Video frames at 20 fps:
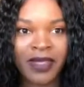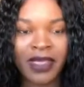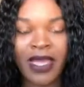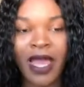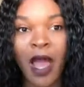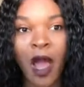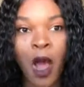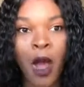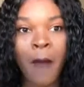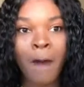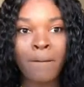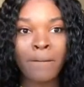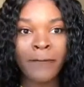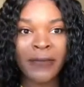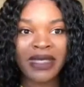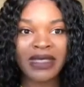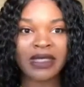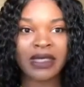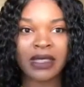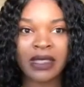yeah,
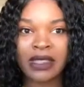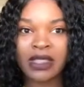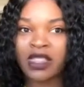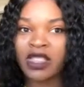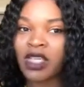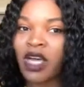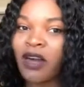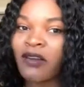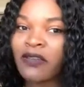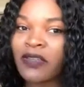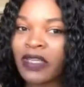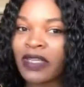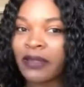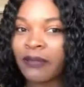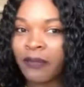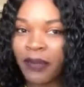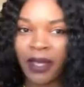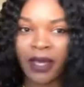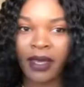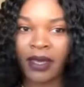basically soft
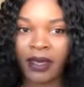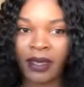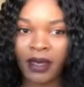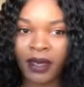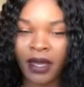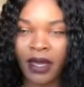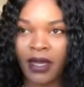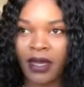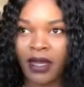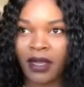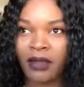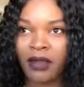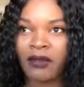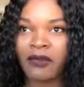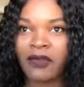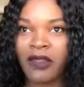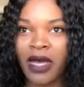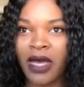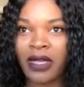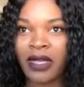and pink, and I
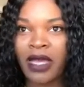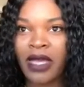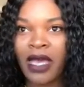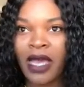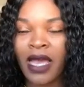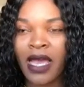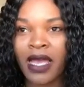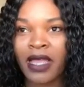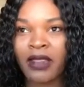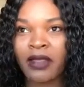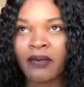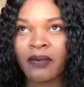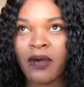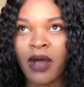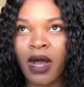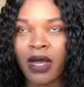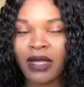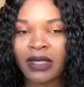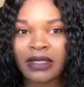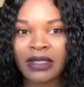love that. And the
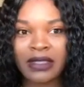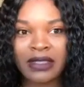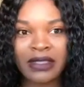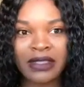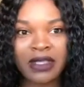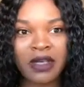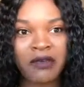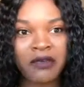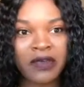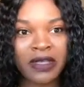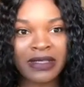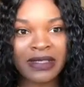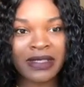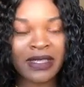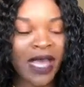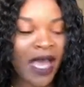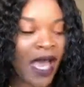product itself doesn't